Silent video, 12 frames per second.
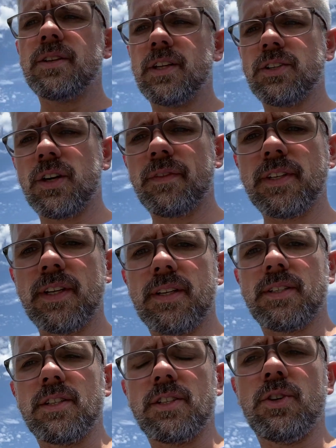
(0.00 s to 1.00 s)
these
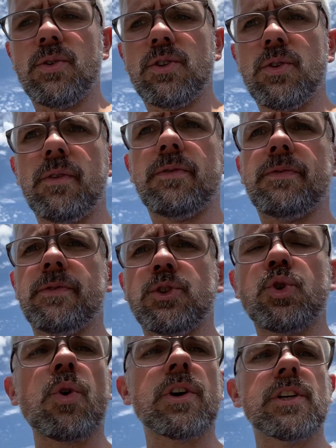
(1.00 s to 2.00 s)
services due to a
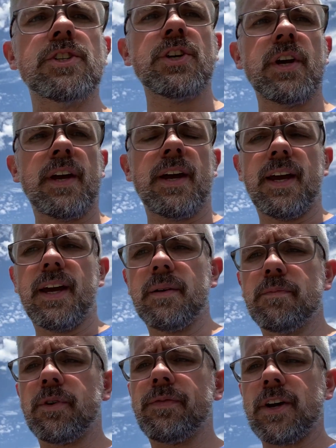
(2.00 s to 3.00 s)
shortage in
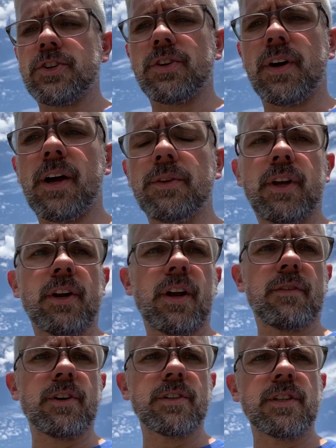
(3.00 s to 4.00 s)
professional health
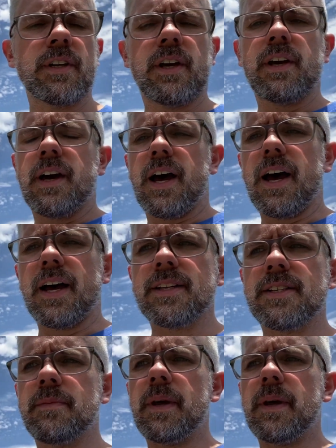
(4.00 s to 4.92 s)
caregivers to be